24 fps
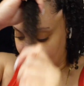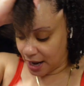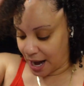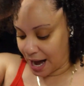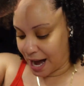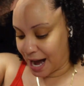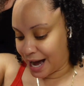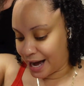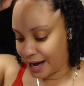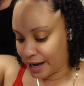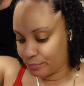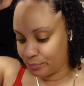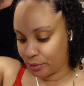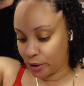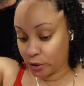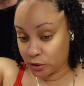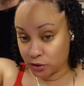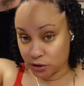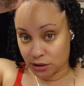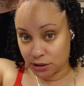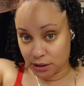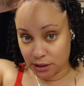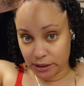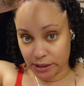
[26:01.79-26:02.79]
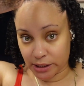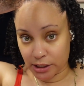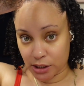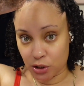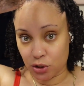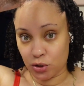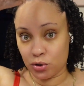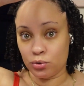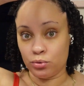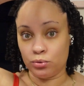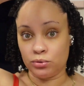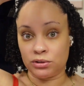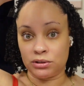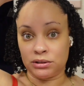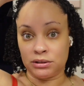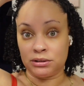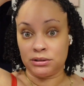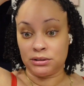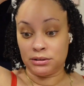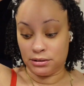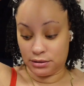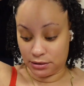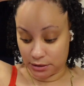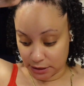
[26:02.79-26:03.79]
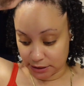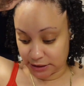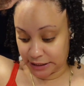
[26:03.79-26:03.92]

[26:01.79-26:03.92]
I personally use the